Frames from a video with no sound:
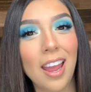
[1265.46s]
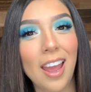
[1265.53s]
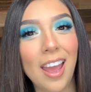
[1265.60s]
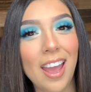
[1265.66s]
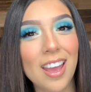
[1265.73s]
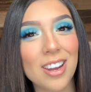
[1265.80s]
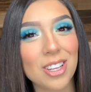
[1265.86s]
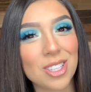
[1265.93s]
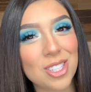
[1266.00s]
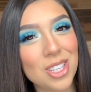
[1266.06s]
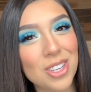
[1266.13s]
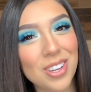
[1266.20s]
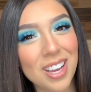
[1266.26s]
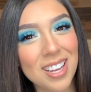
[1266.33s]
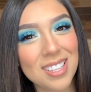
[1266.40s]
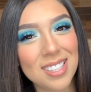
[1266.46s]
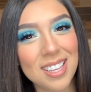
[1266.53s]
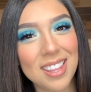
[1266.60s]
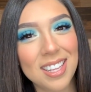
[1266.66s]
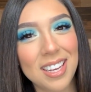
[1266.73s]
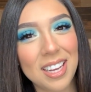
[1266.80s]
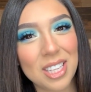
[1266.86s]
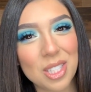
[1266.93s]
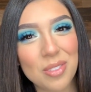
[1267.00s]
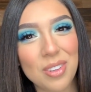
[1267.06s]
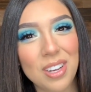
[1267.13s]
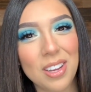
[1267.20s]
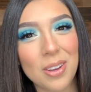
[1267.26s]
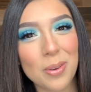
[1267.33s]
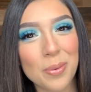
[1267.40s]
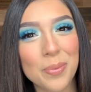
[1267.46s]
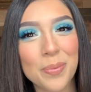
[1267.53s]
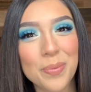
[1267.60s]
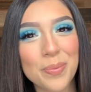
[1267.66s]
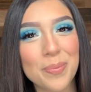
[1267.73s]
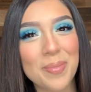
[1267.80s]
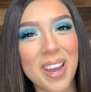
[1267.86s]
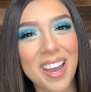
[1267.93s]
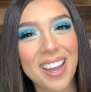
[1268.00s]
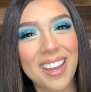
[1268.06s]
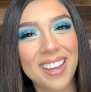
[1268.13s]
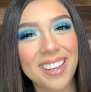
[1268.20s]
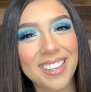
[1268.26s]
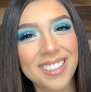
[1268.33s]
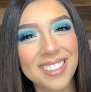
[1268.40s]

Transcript: and I'll see you guys in the next video. Bye.